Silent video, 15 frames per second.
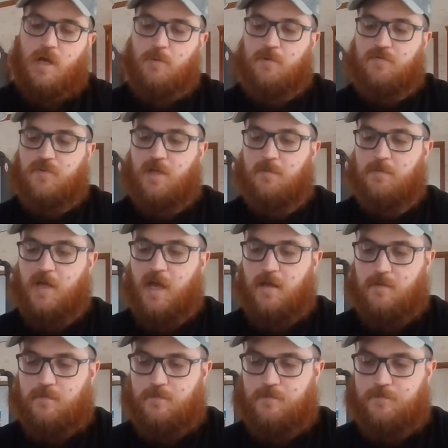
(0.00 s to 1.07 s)
I would flame
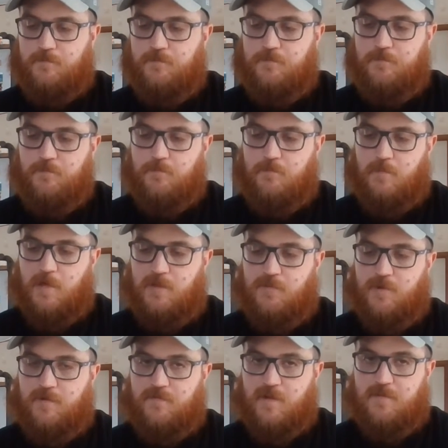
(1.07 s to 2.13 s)
that about
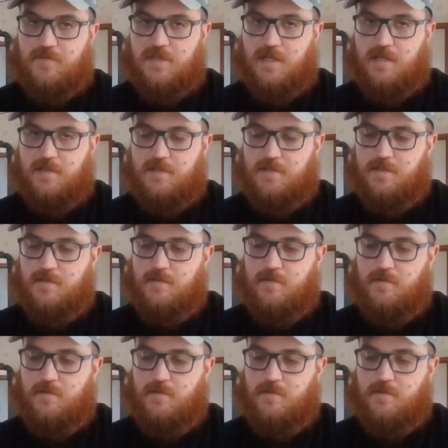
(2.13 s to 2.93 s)
3 to 5 seconds.